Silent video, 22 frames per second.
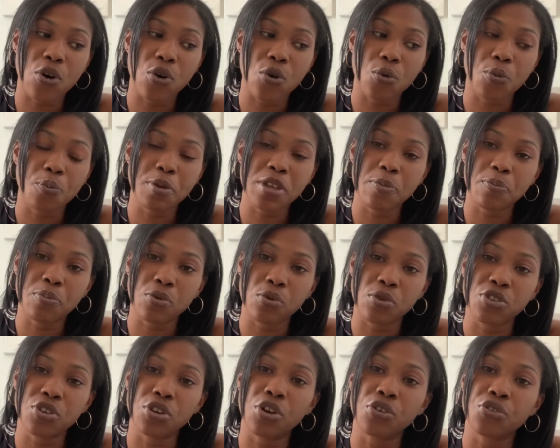people,
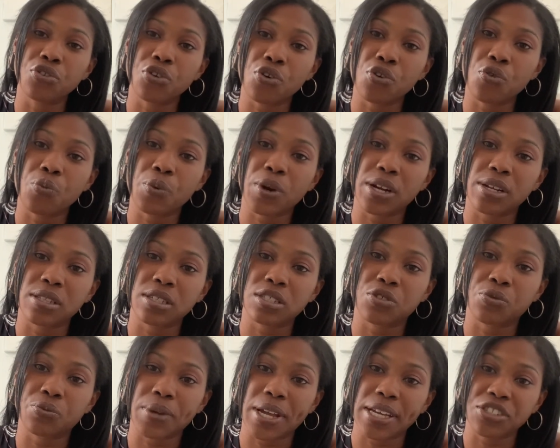you don't know where the
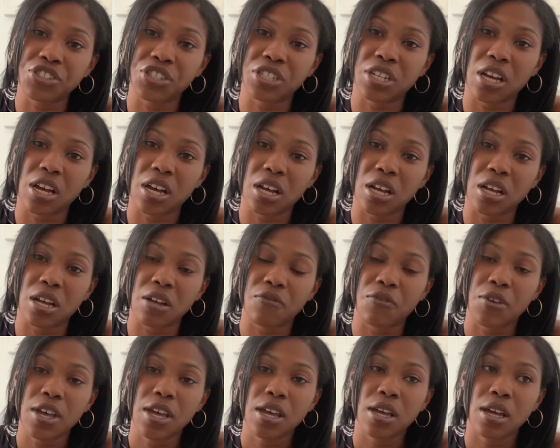direction of